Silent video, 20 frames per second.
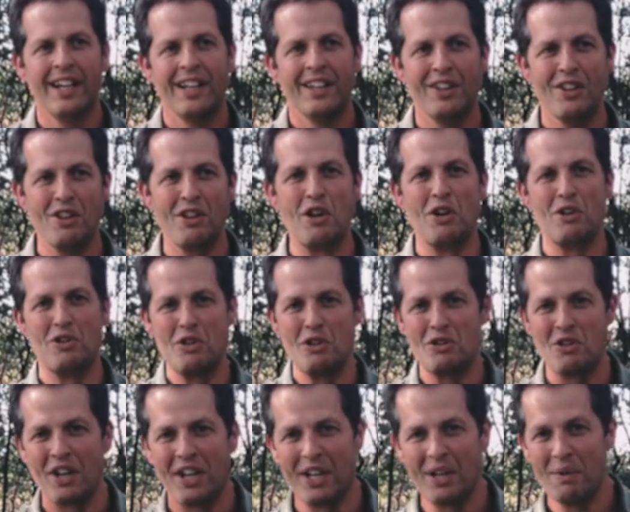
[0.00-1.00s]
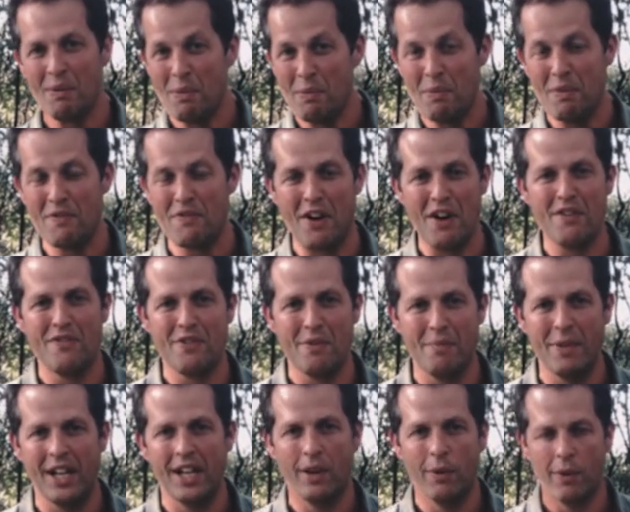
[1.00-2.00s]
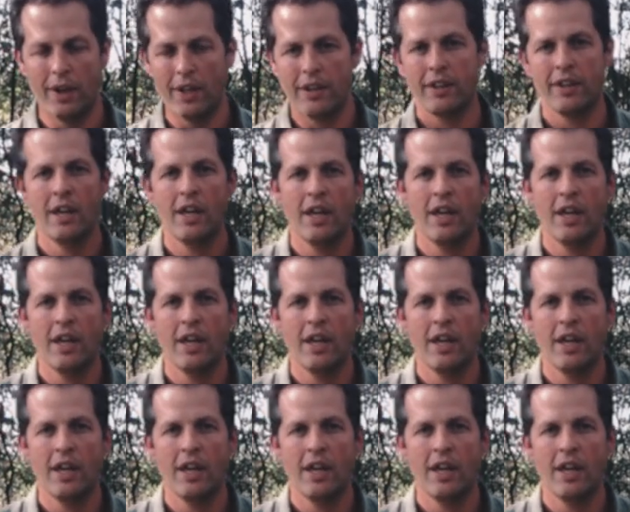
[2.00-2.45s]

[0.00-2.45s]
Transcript: that those who drink it would be very familiar with.